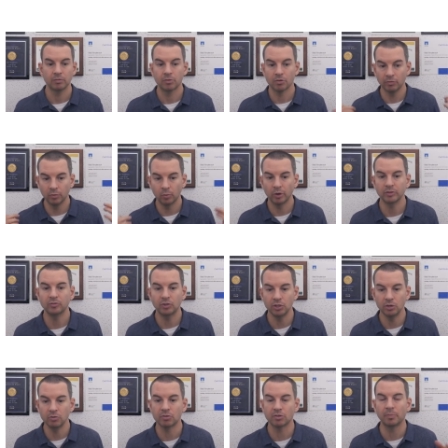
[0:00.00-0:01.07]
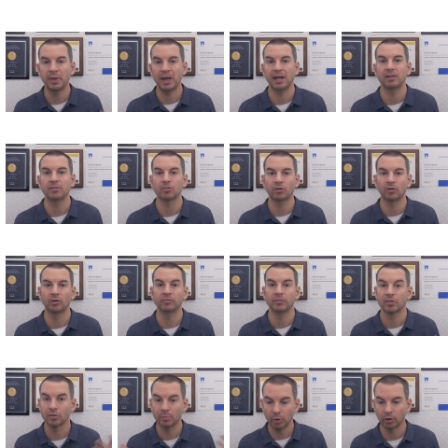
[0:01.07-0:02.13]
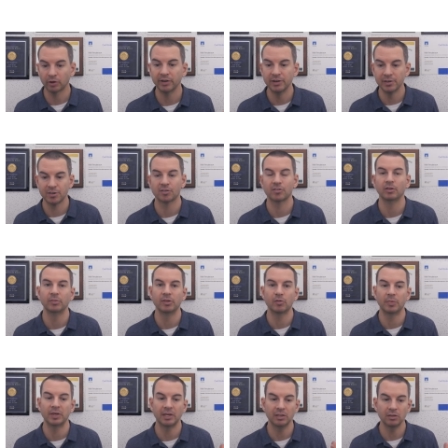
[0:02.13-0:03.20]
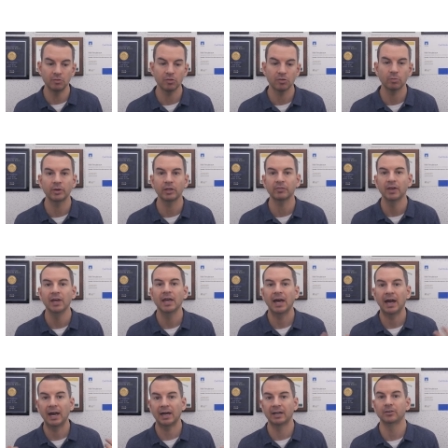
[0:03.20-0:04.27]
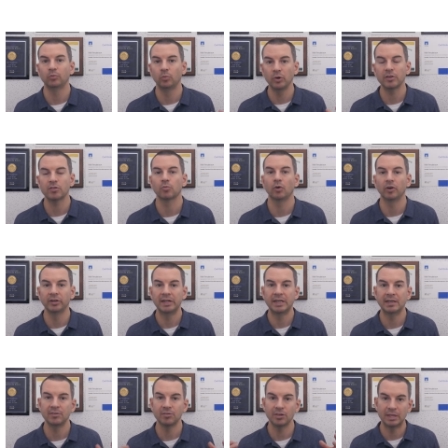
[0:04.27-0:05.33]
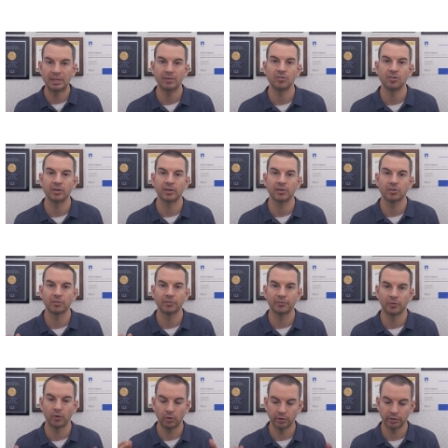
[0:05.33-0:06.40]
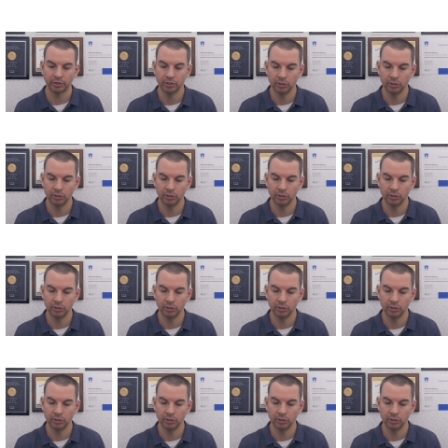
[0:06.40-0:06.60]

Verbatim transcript: So the one to use depends on the support and the system it's being used with and which one is easiest for